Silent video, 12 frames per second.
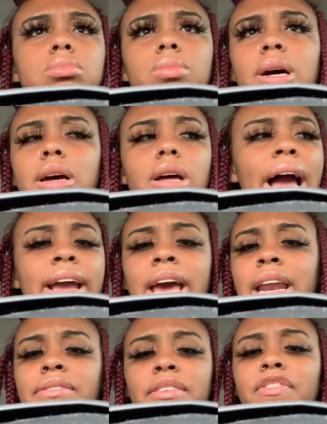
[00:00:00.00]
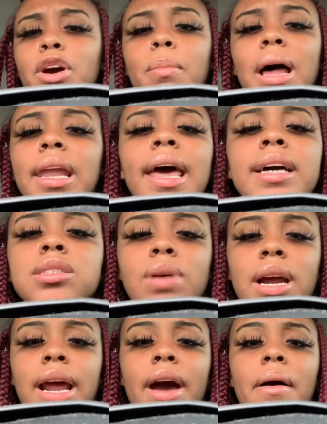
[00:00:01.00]
what i can't even feel my legs
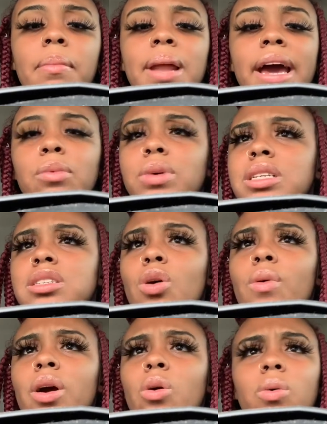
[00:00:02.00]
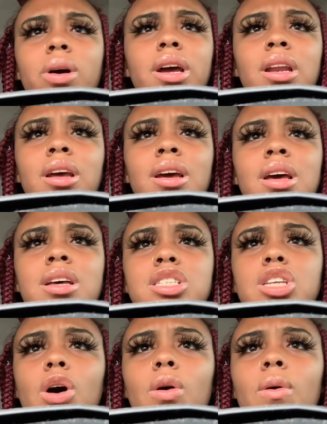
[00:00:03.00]
right now i'm like what is going on
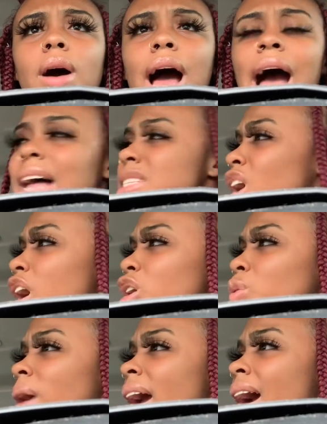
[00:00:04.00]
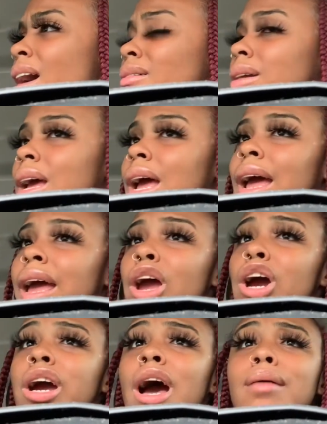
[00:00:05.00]
so I turn around and
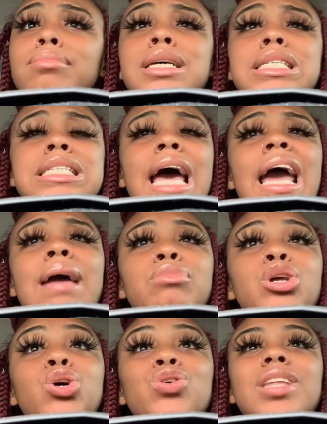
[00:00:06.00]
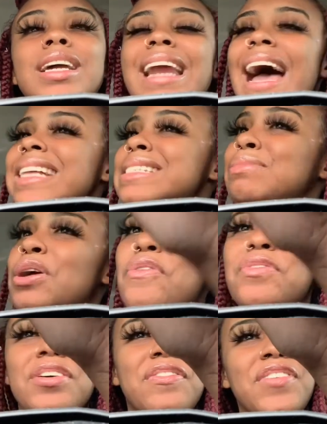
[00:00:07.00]
here come the same dude that knocked me
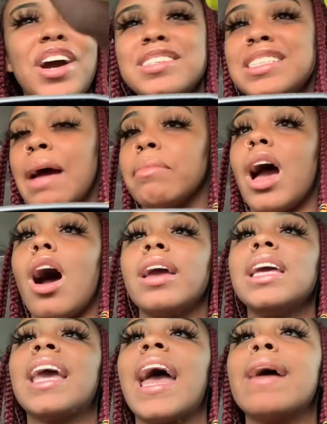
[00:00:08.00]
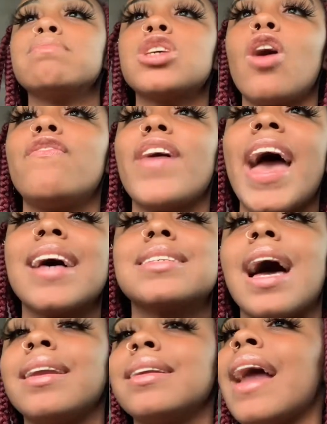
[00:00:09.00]
over the first time. Y'all, he came so
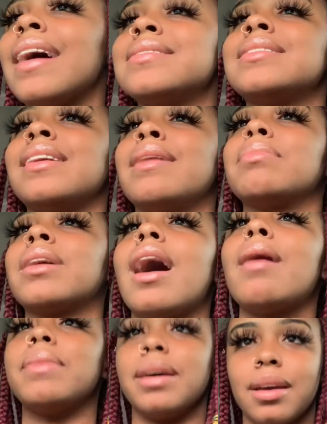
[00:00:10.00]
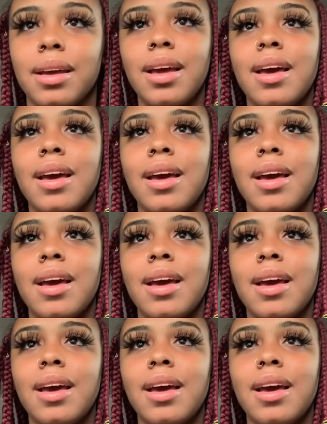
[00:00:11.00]
fast, I did not see him coming.